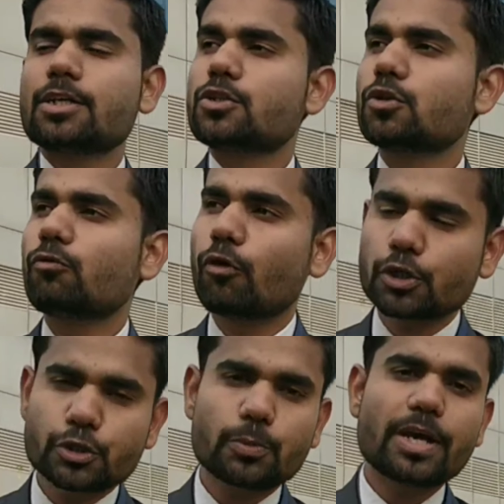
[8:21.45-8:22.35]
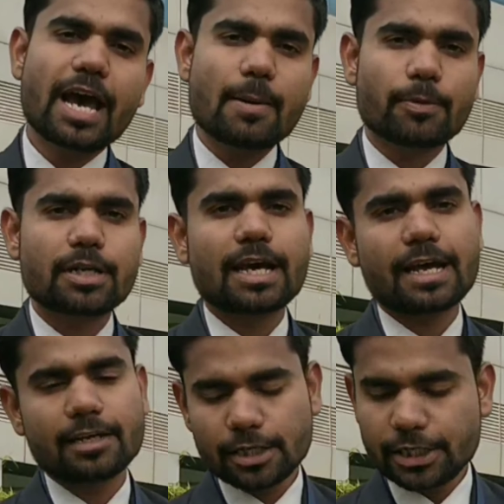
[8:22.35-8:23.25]
So what should be happen
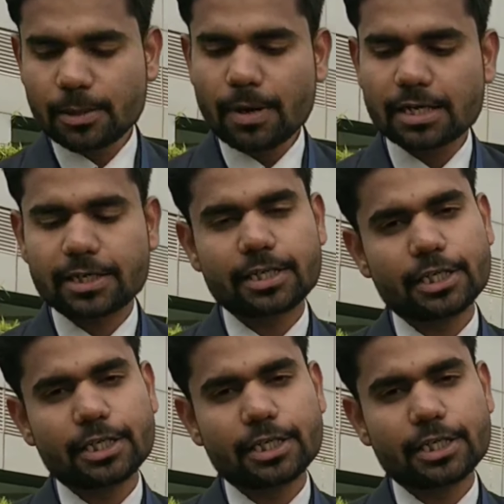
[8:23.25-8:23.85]
in a market?